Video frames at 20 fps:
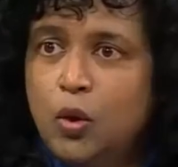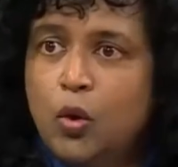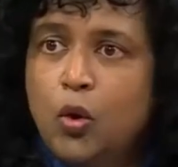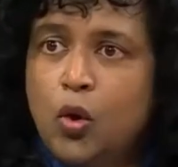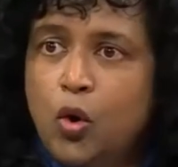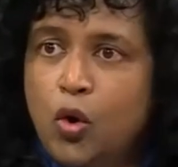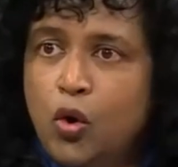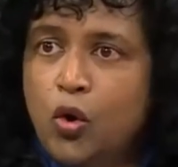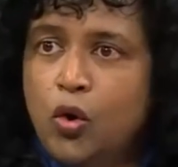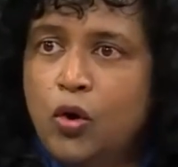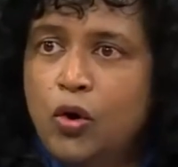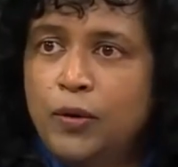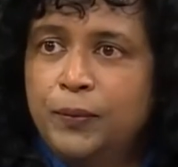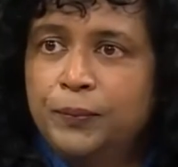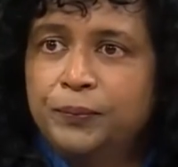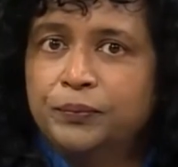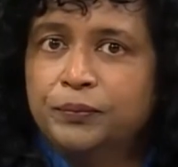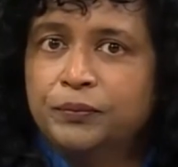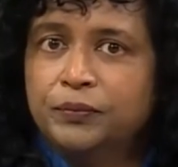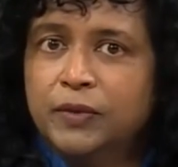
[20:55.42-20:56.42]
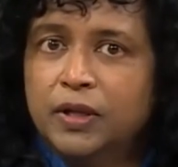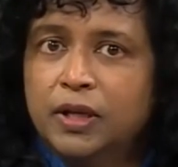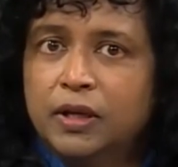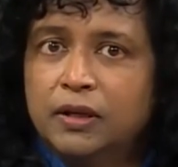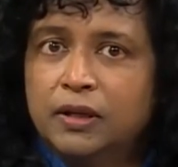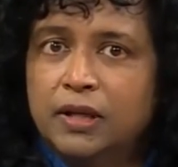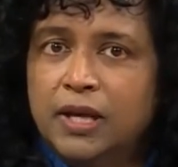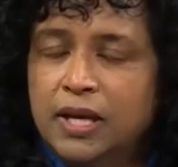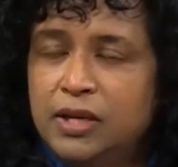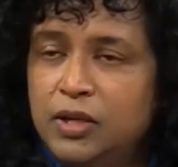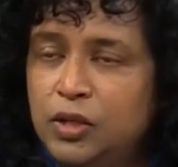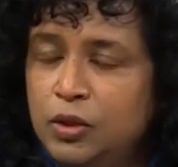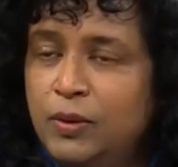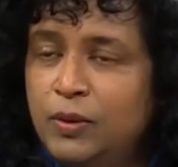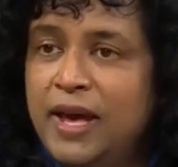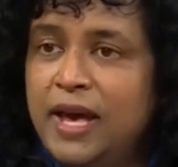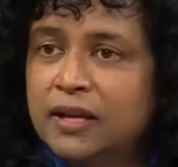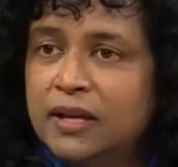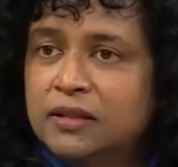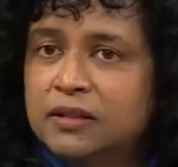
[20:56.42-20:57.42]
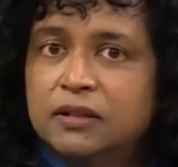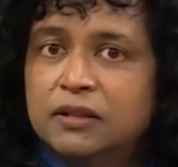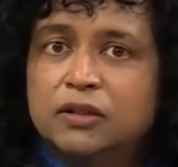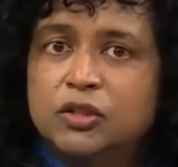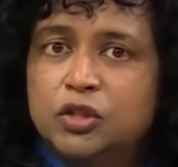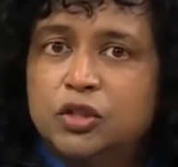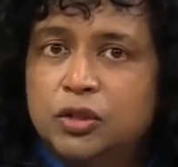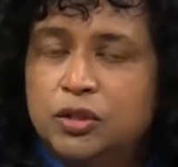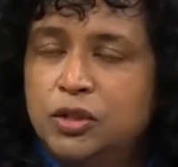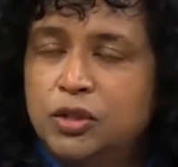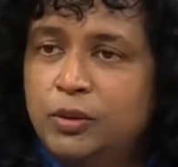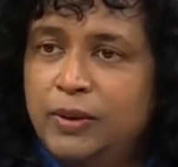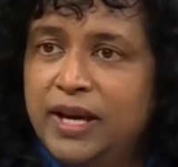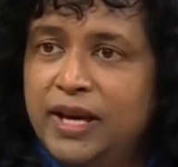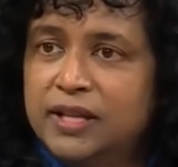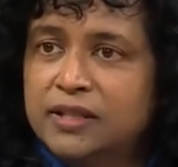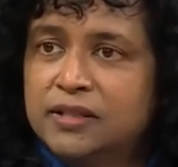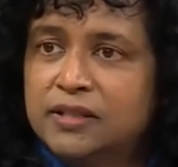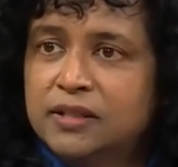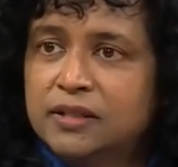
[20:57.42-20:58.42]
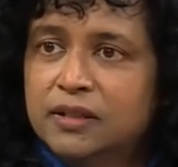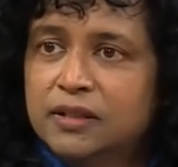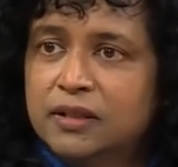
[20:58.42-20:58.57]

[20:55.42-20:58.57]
Or can you act? Should you act?